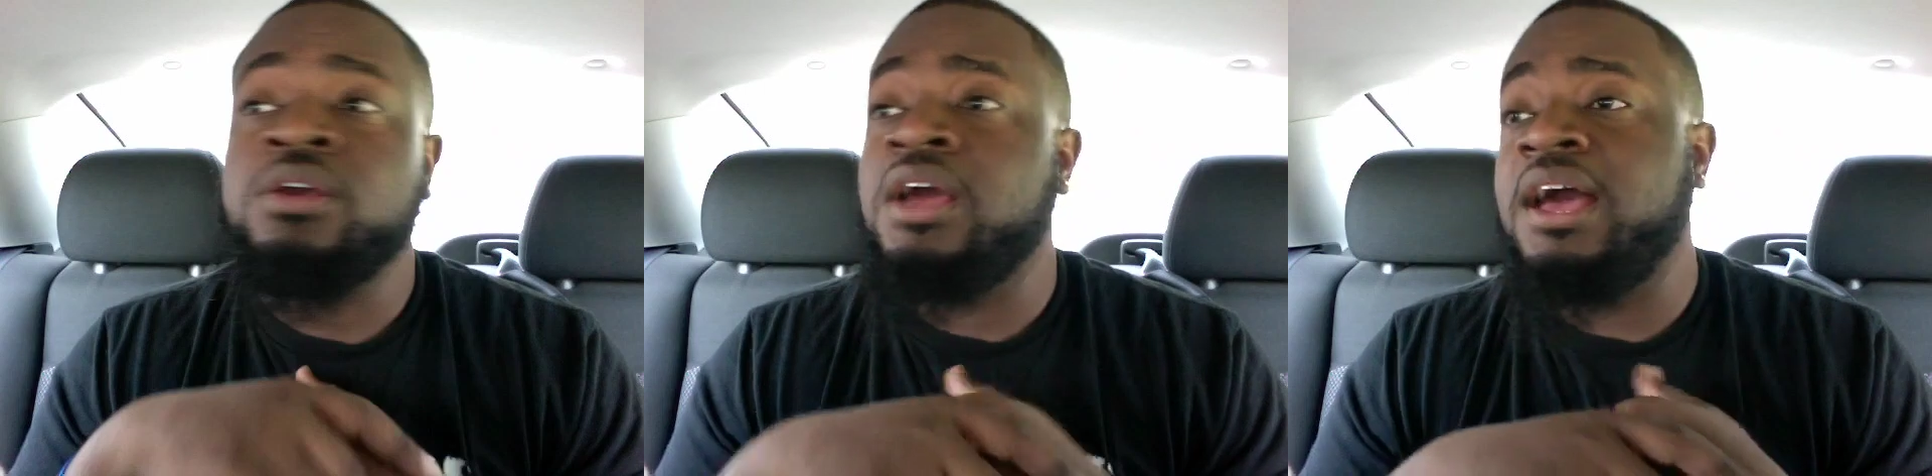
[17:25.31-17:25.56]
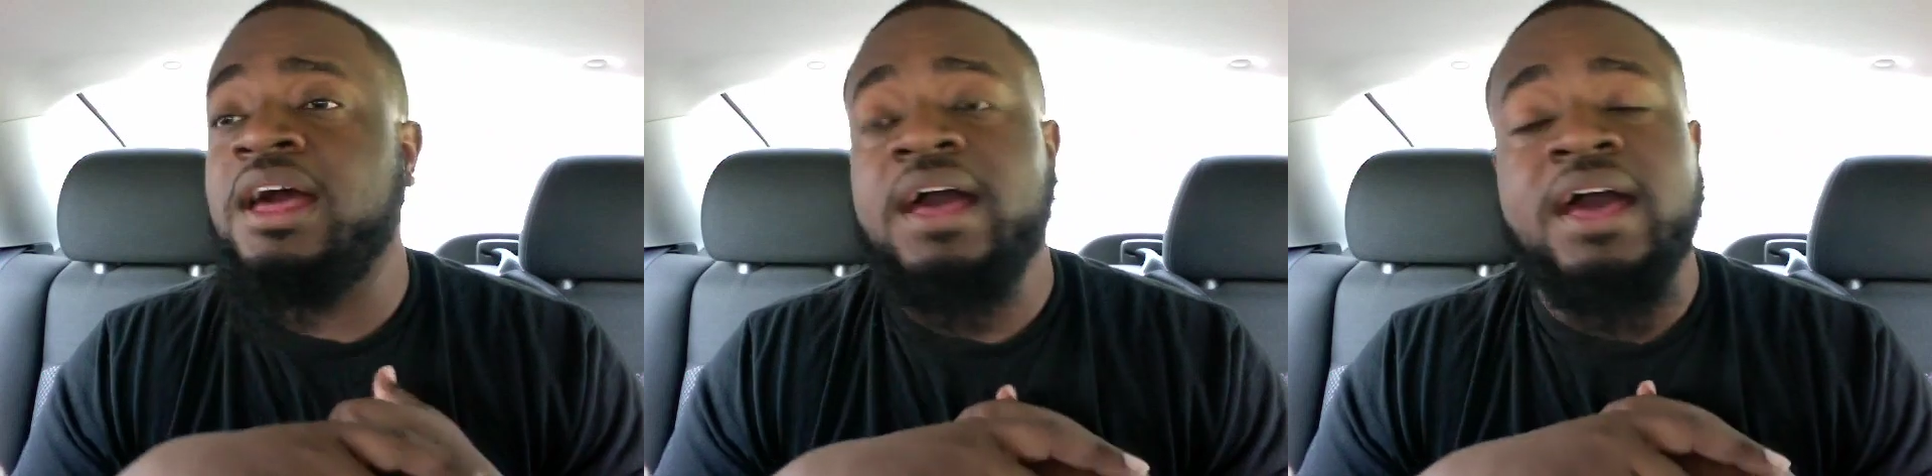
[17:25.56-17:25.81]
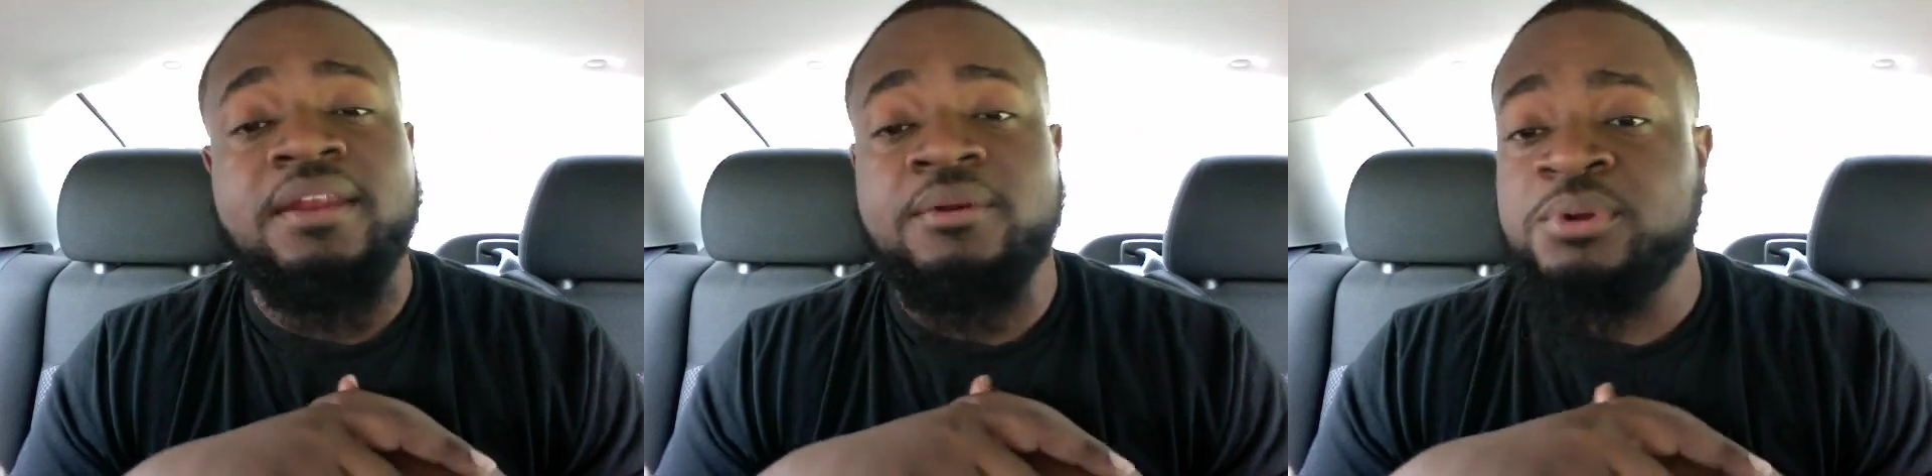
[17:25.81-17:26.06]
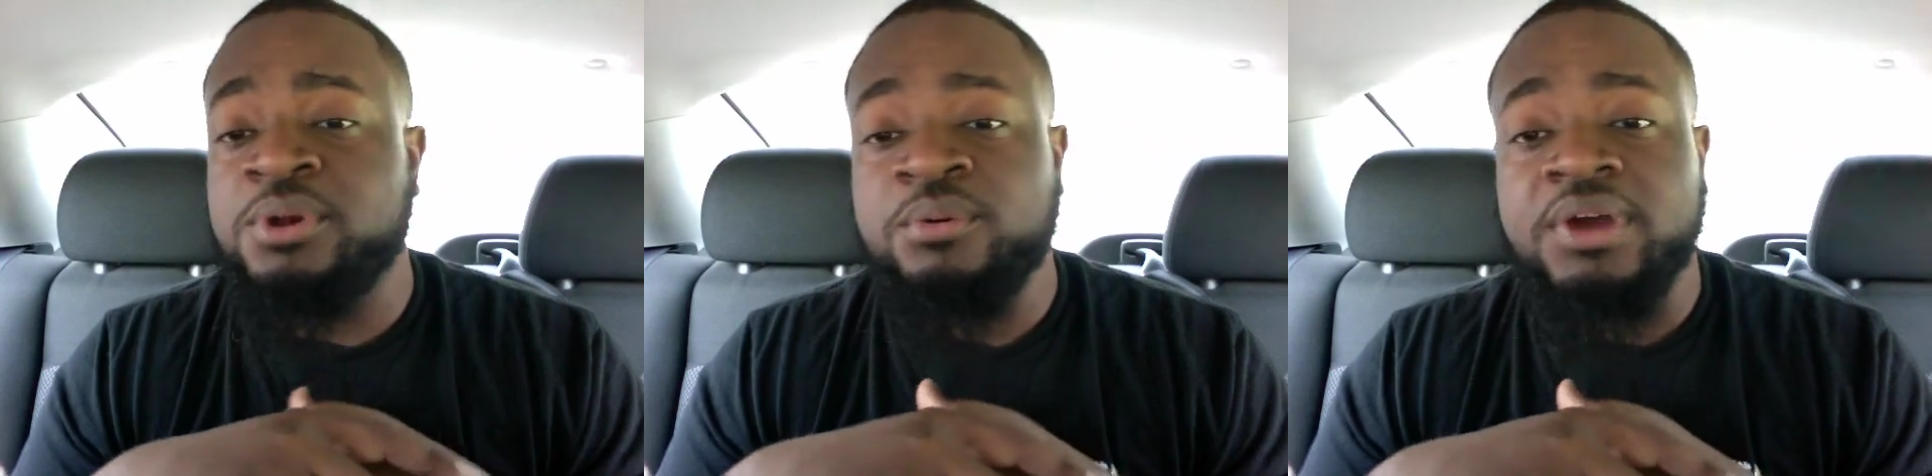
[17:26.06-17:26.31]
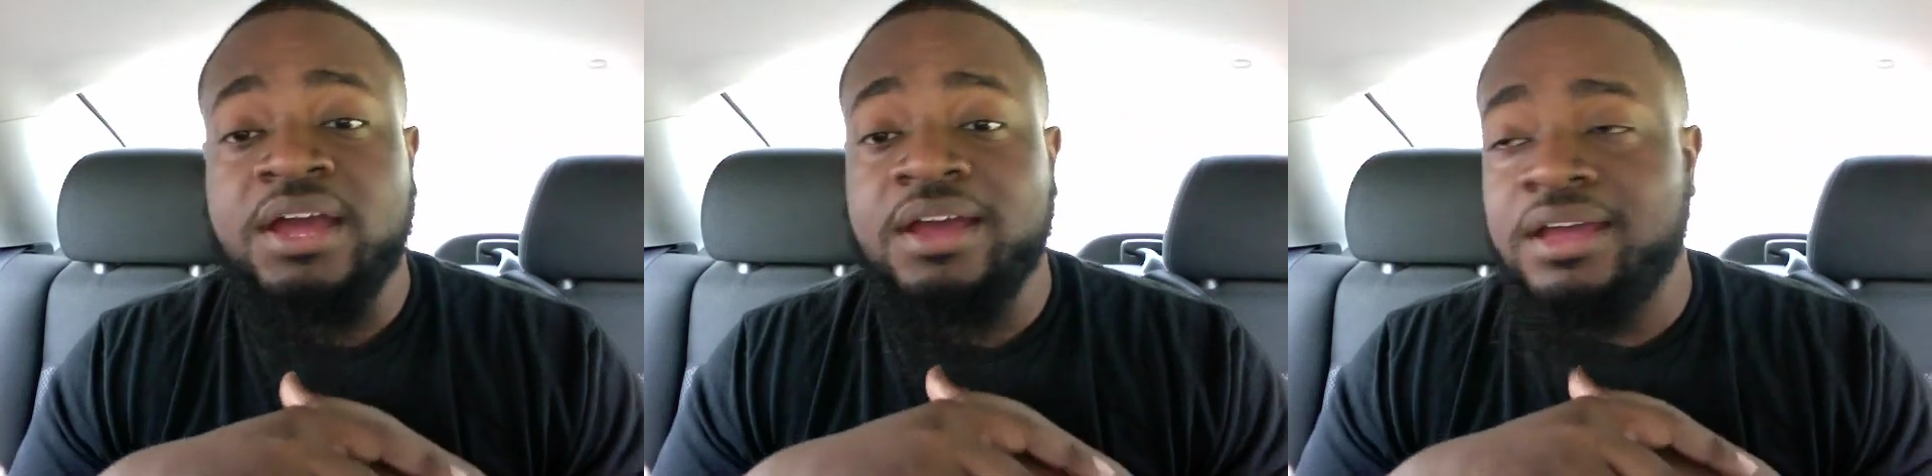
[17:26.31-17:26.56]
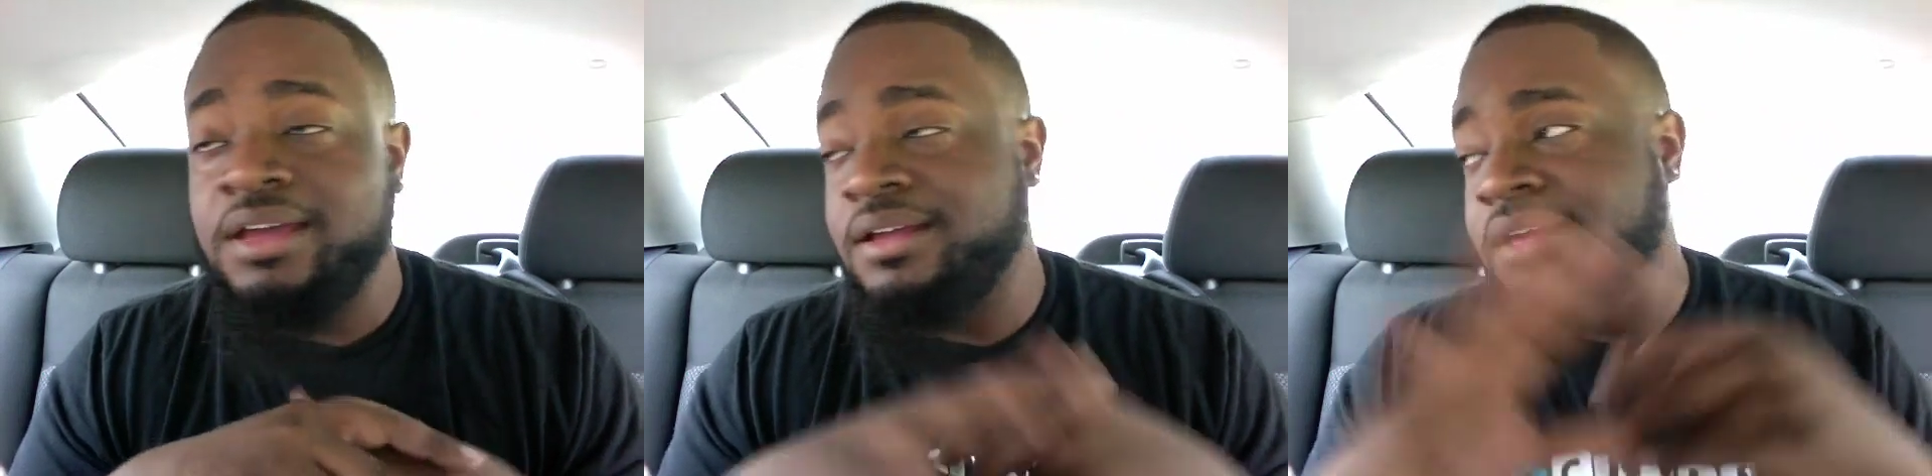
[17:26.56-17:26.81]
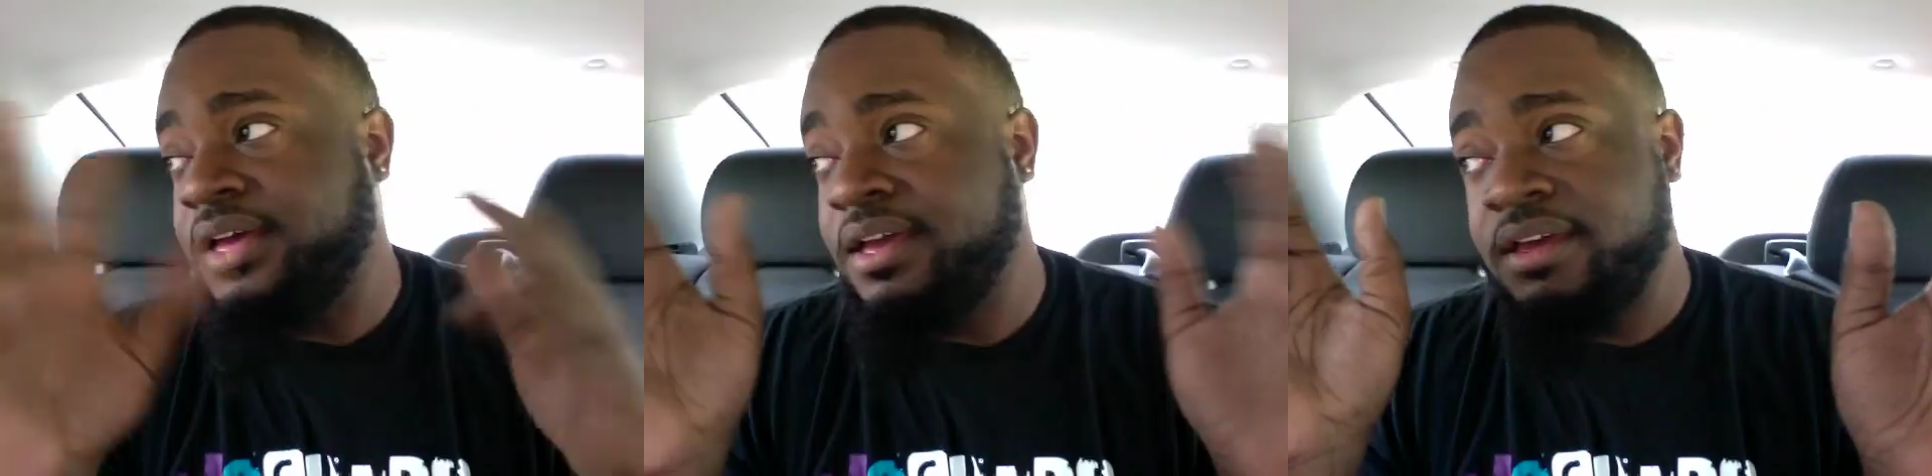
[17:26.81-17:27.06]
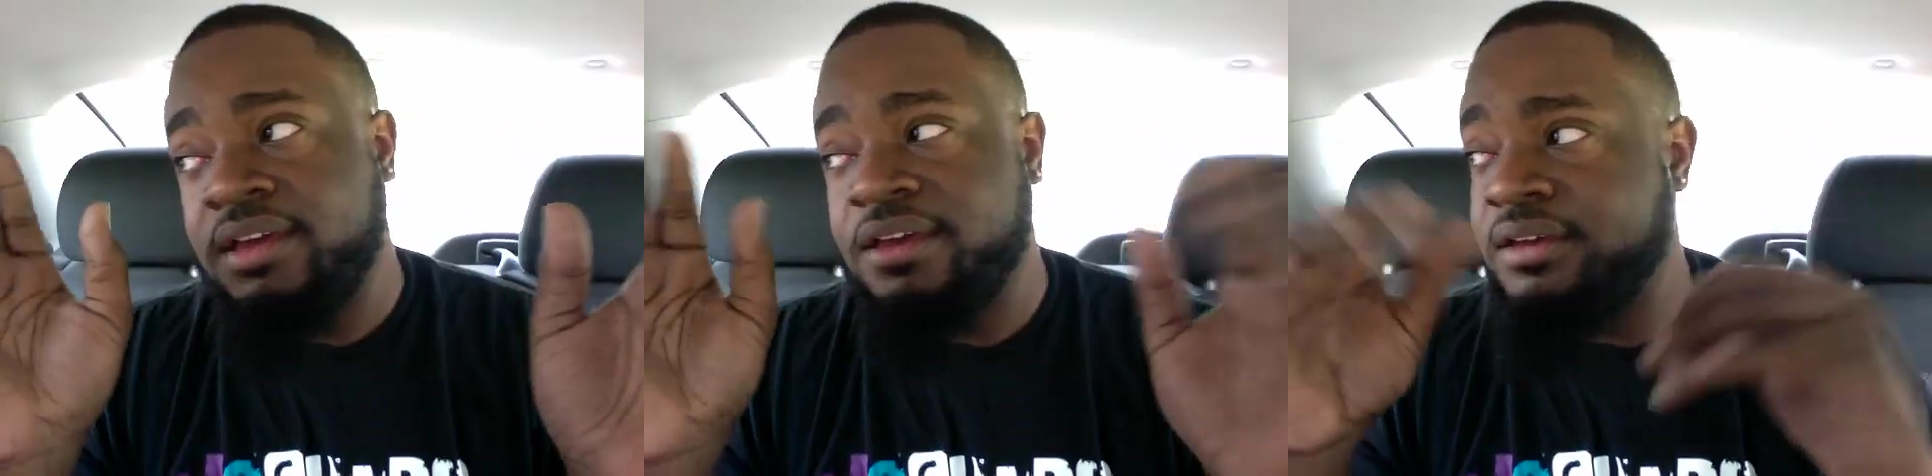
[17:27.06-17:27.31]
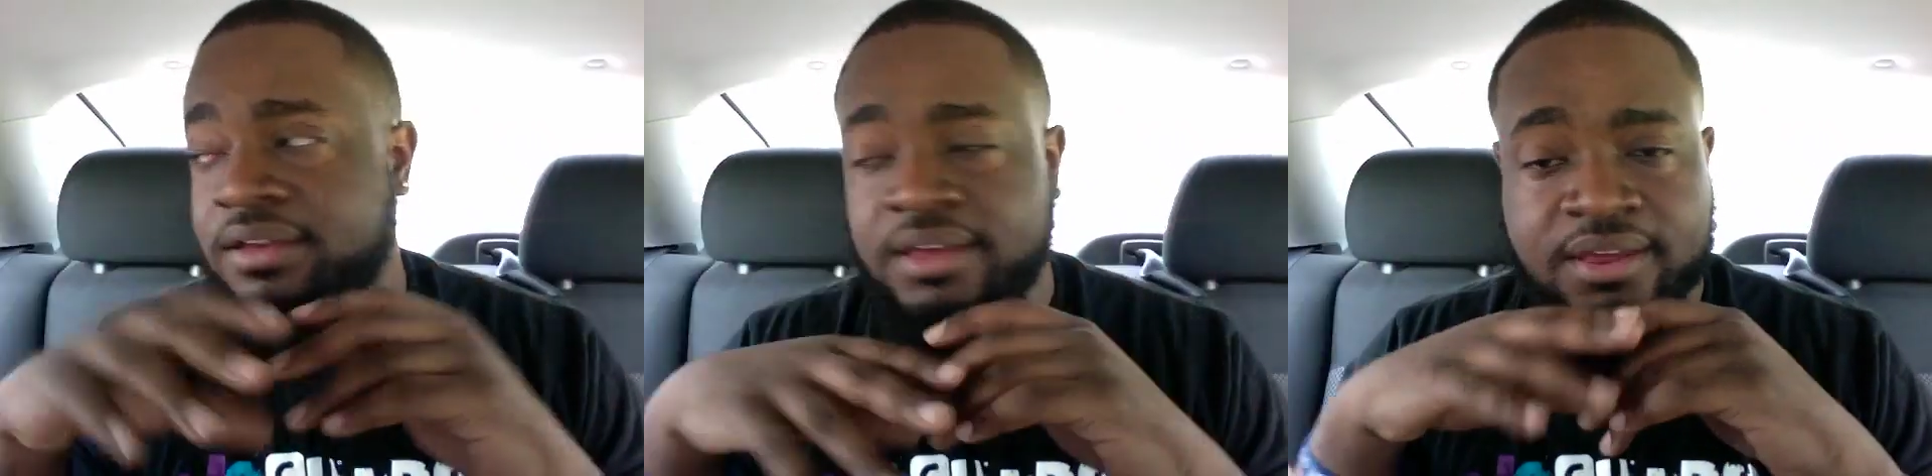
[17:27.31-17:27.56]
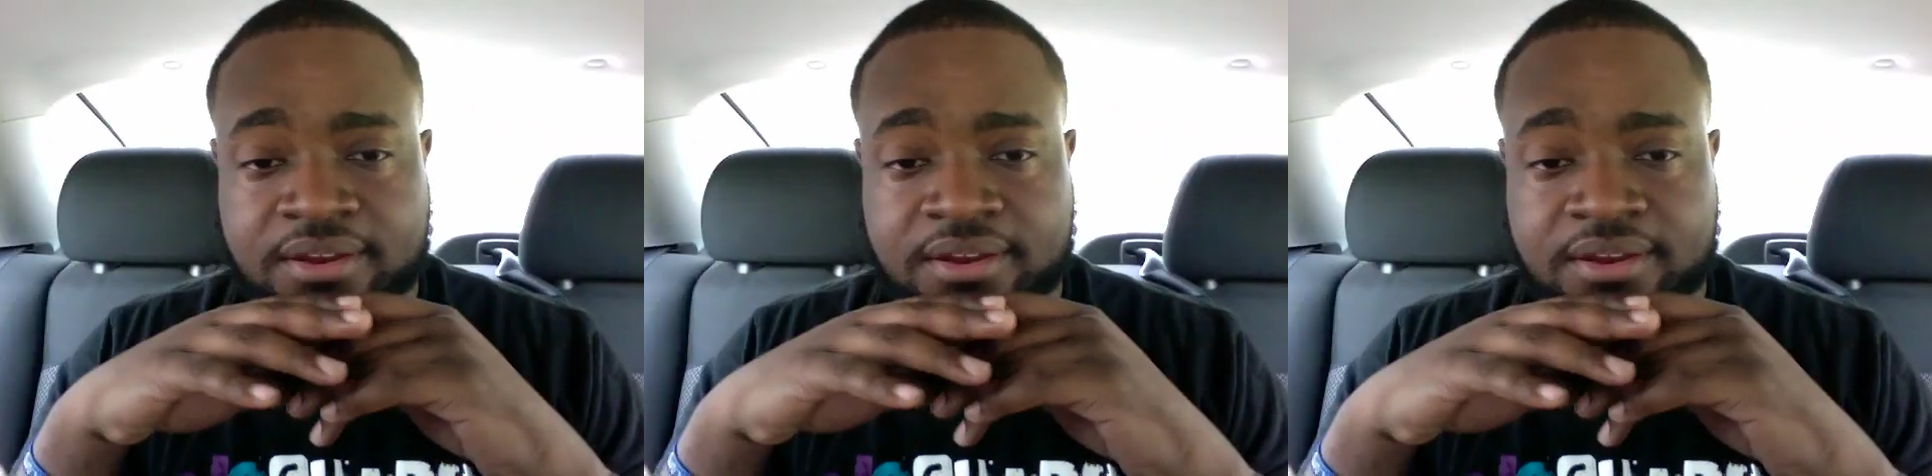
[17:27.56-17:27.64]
I, I don't know. I, I